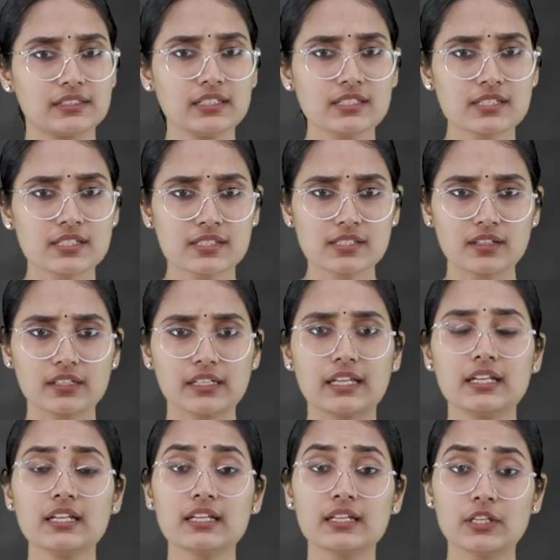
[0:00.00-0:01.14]
its
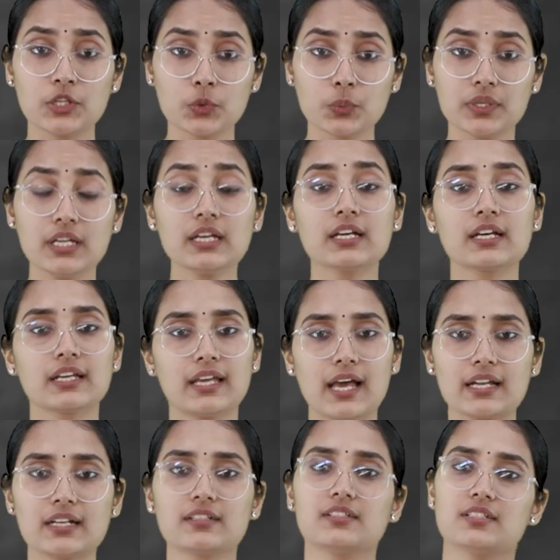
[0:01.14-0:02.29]
certain unique
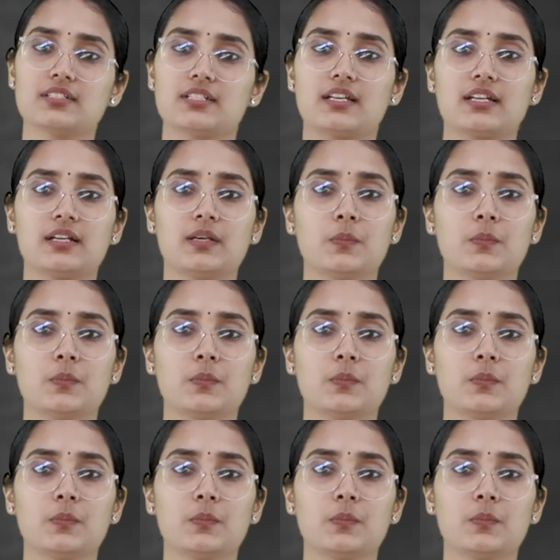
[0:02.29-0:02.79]
characteristic,